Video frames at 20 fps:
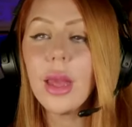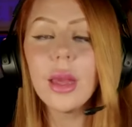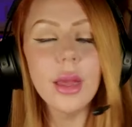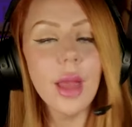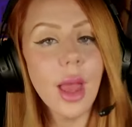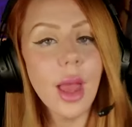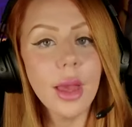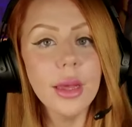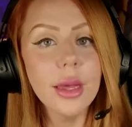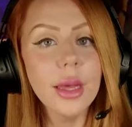
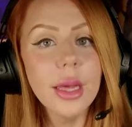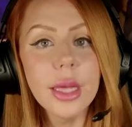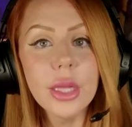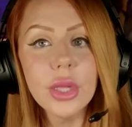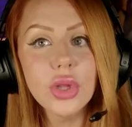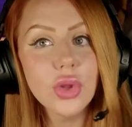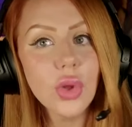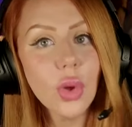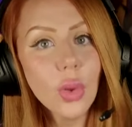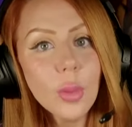Yeah. He
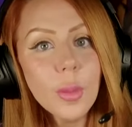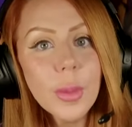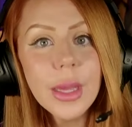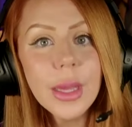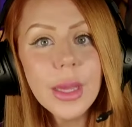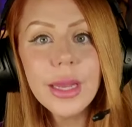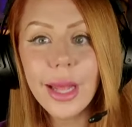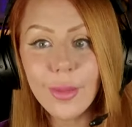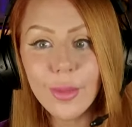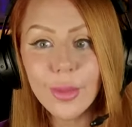showed me
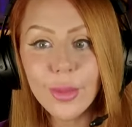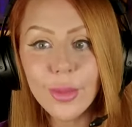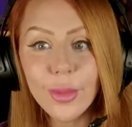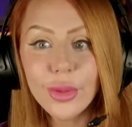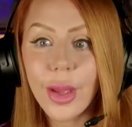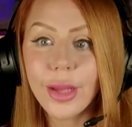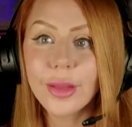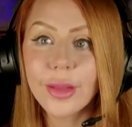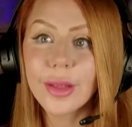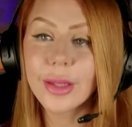an image
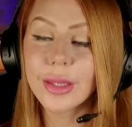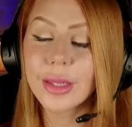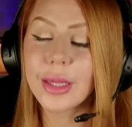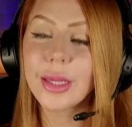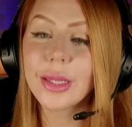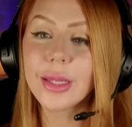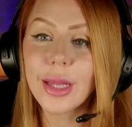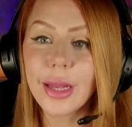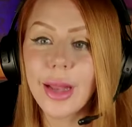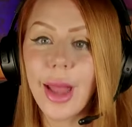like this.
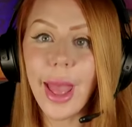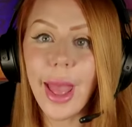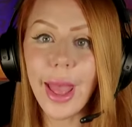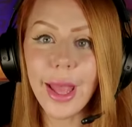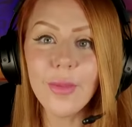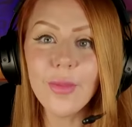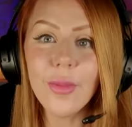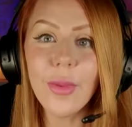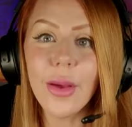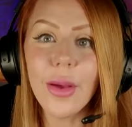He said,
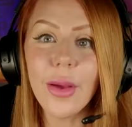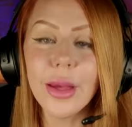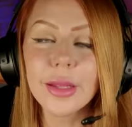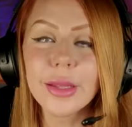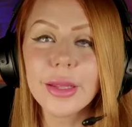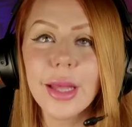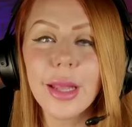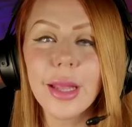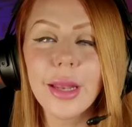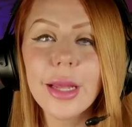aim. He
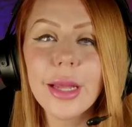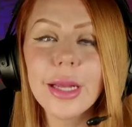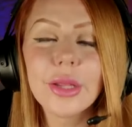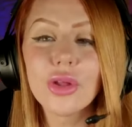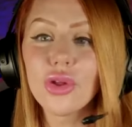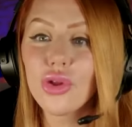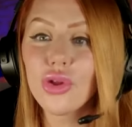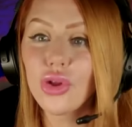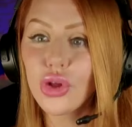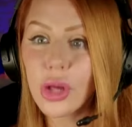said, it's
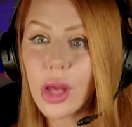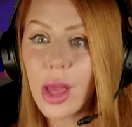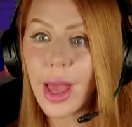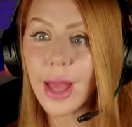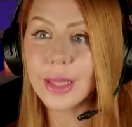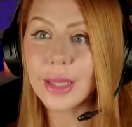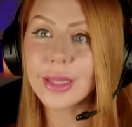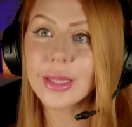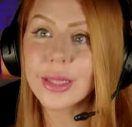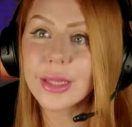
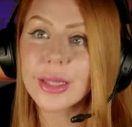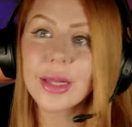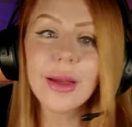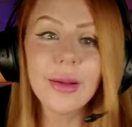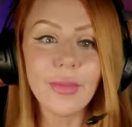chest.